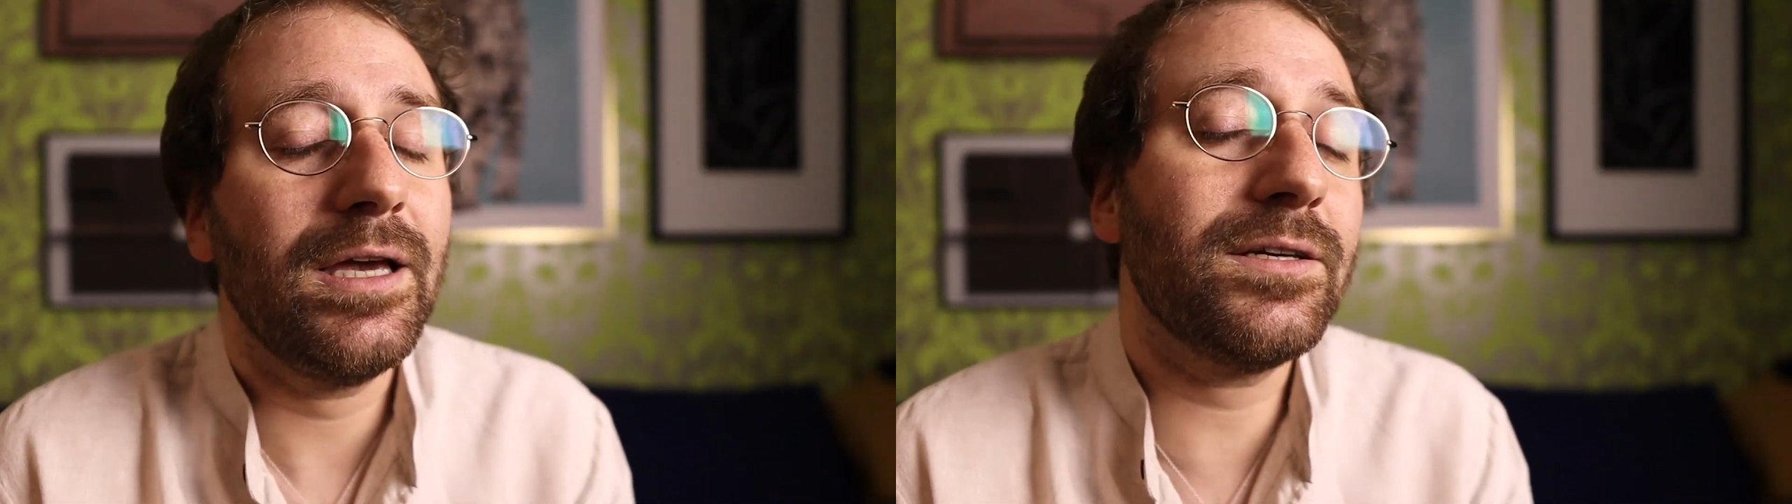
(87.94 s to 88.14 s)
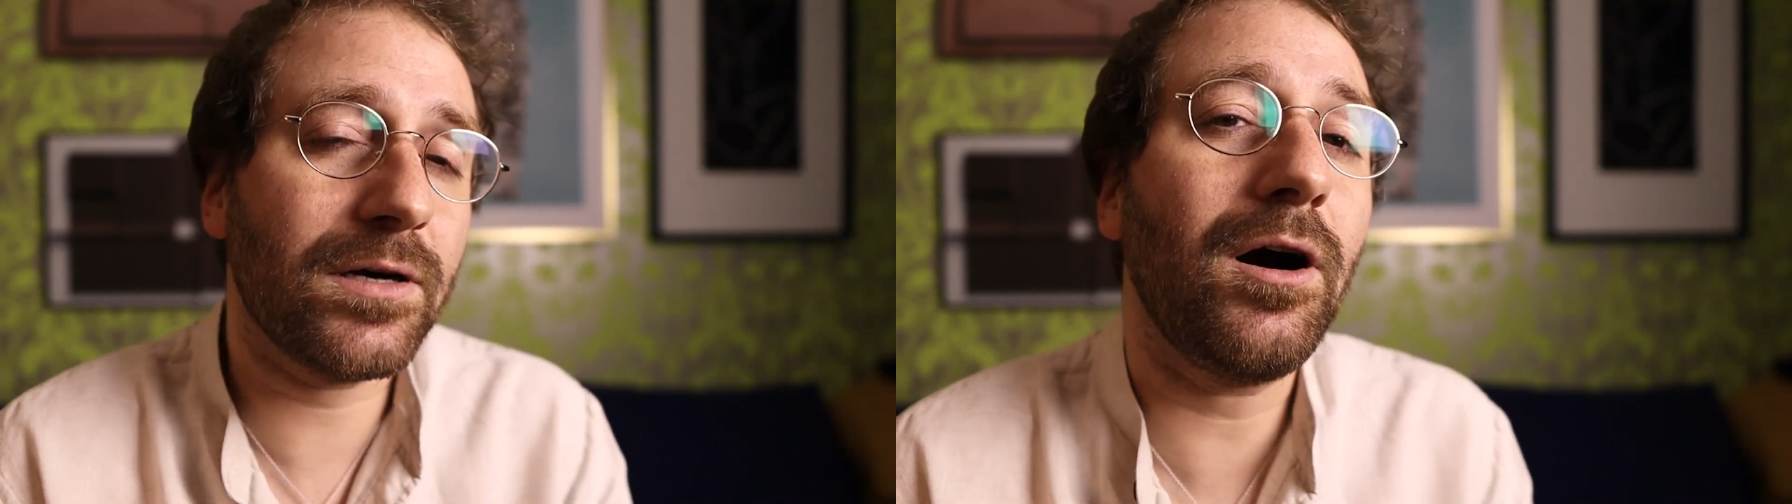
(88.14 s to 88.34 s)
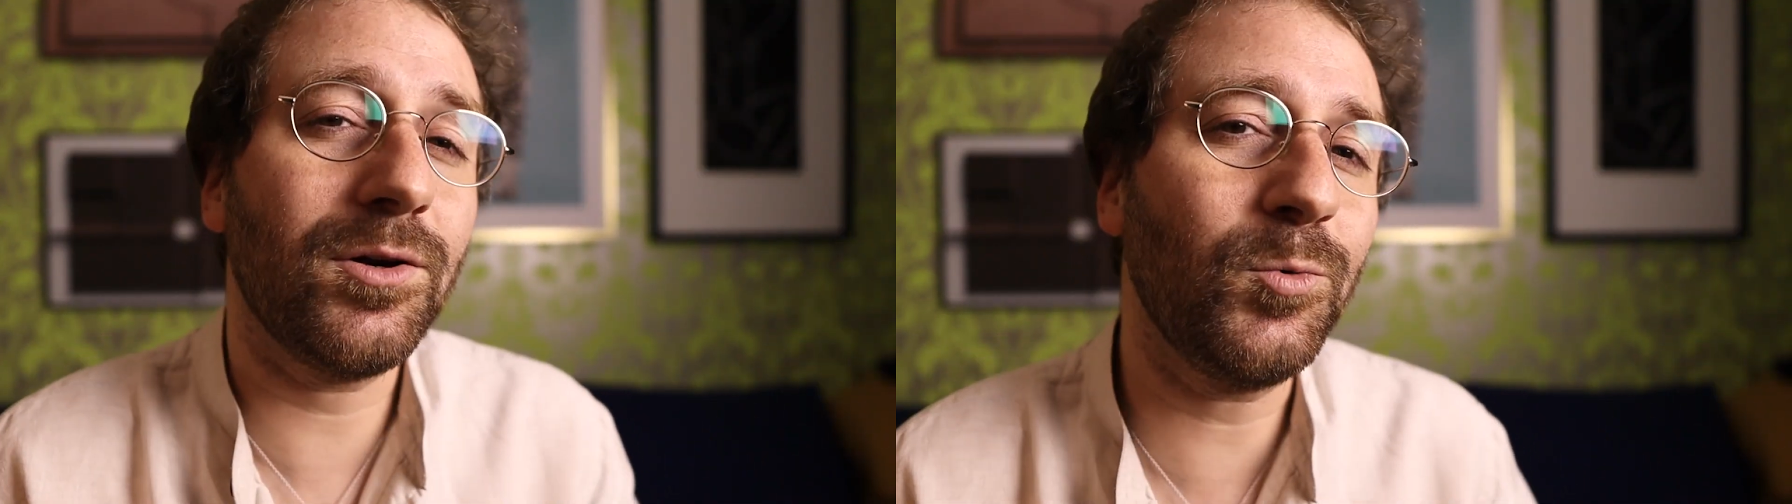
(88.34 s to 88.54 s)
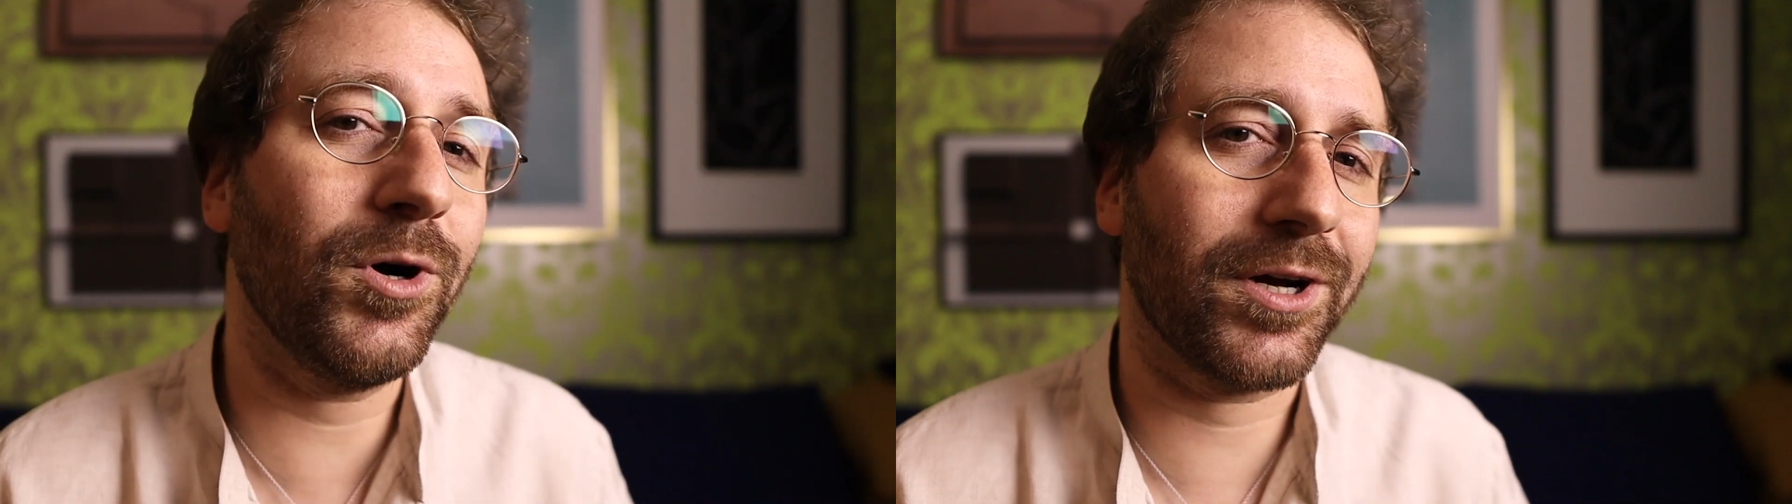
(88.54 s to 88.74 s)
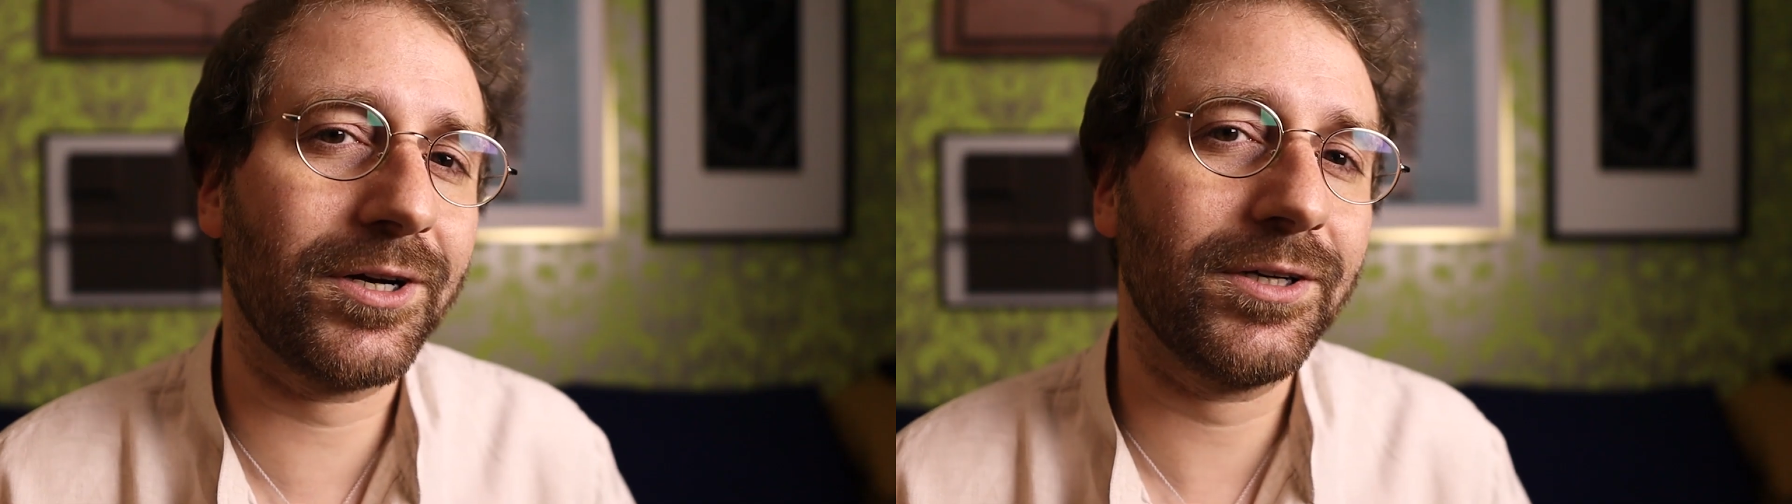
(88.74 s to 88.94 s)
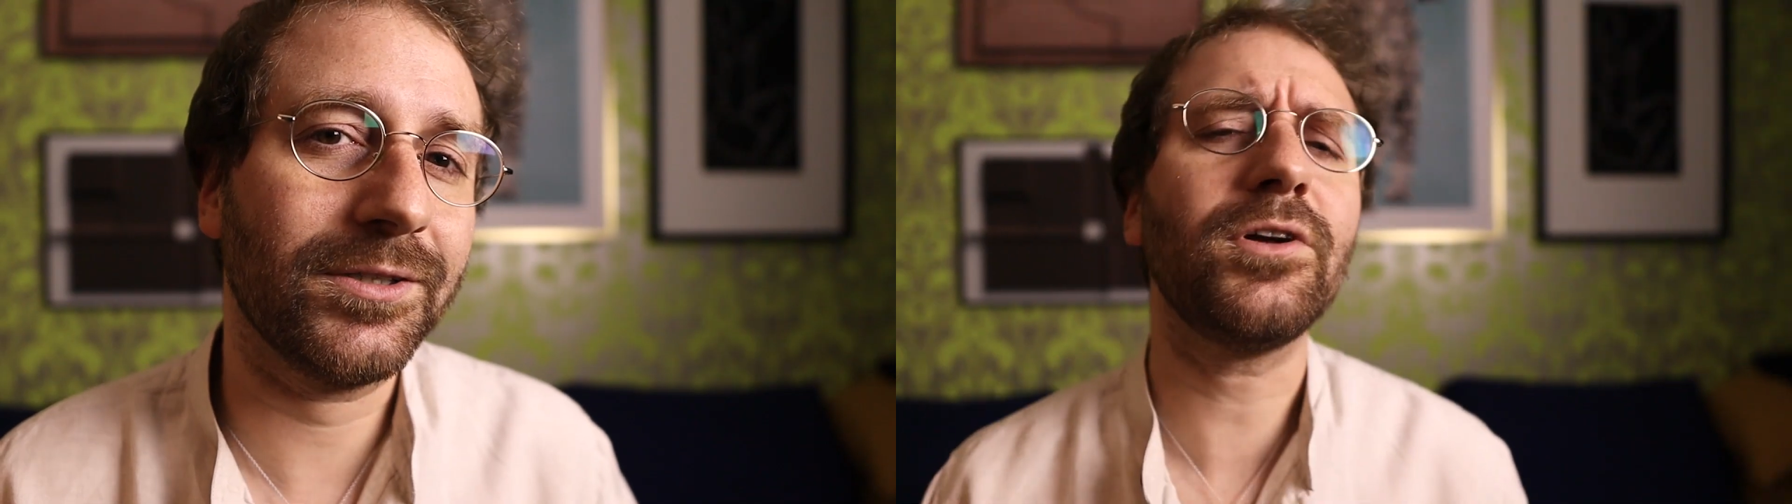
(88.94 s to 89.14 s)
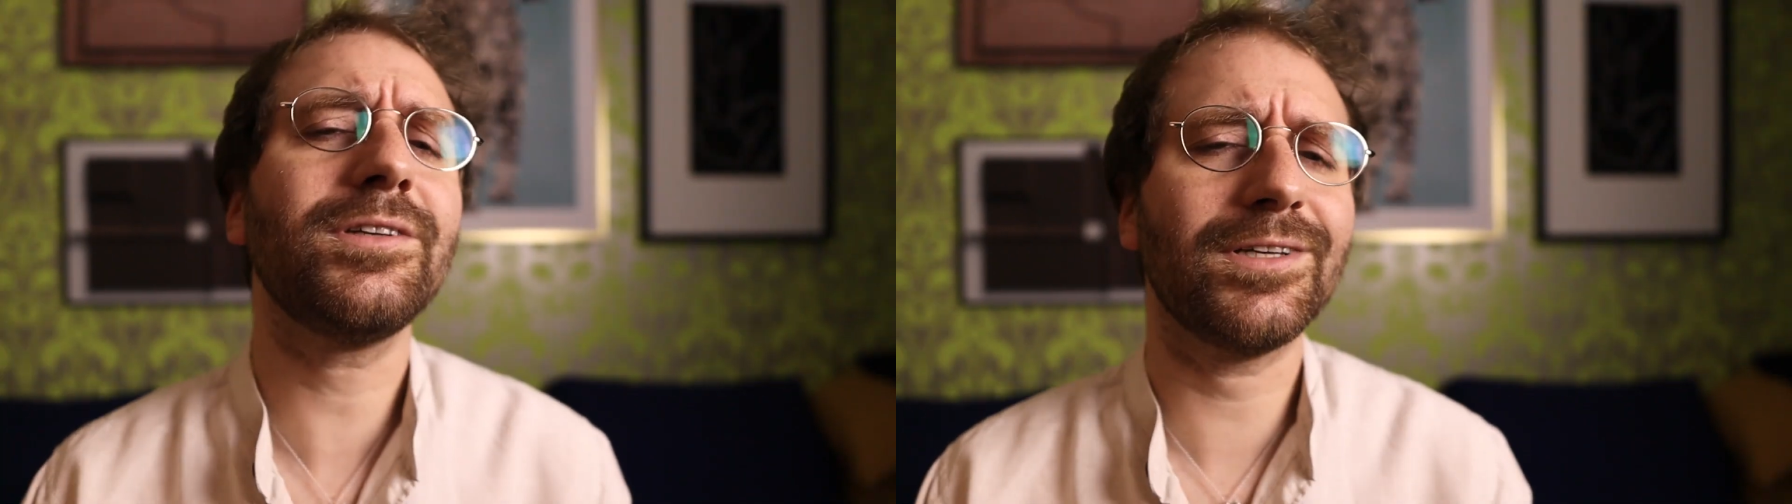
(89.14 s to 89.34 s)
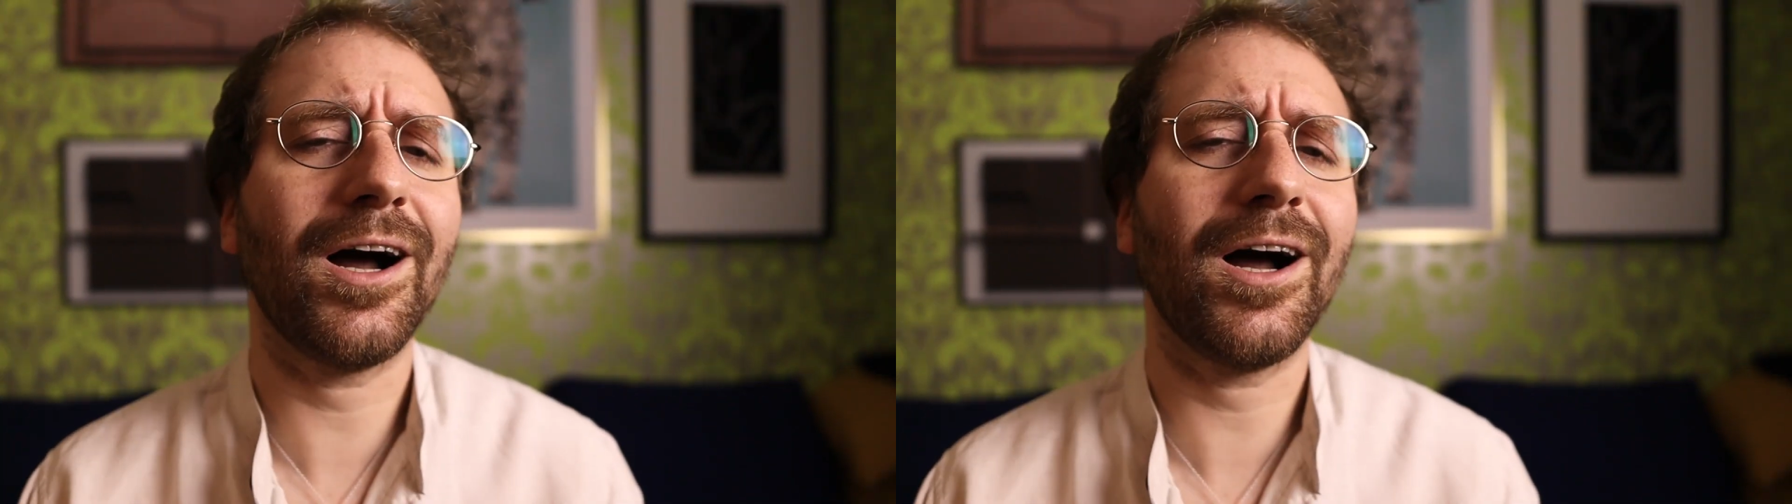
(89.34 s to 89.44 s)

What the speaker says: is hard work. Not that